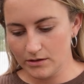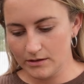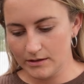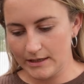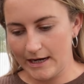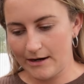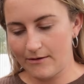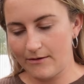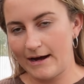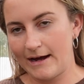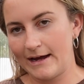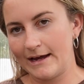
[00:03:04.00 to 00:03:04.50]

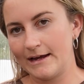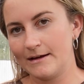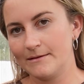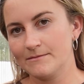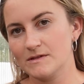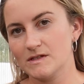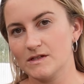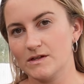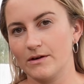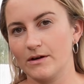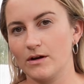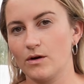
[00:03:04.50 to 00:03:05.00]
Now I am
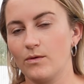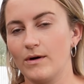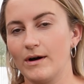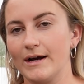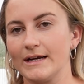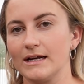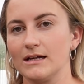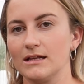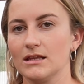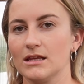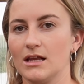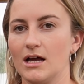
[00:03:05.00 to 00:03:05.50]
sowing
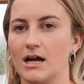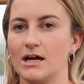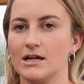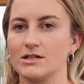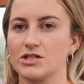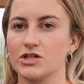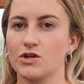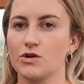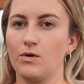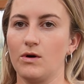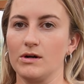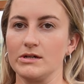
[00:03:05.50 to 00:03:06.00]
quite a
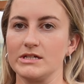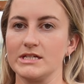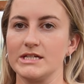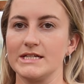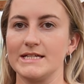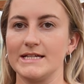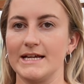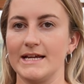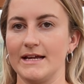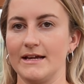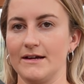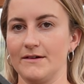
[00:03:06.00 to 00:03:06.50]
large
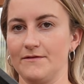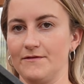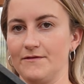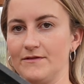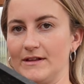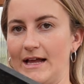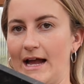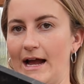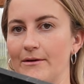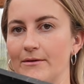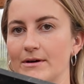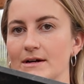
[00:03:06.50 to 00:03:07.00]
quantity of
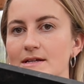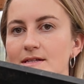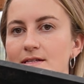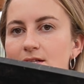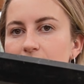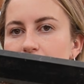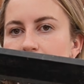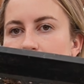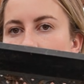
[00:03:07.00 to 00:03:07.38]
flowers, so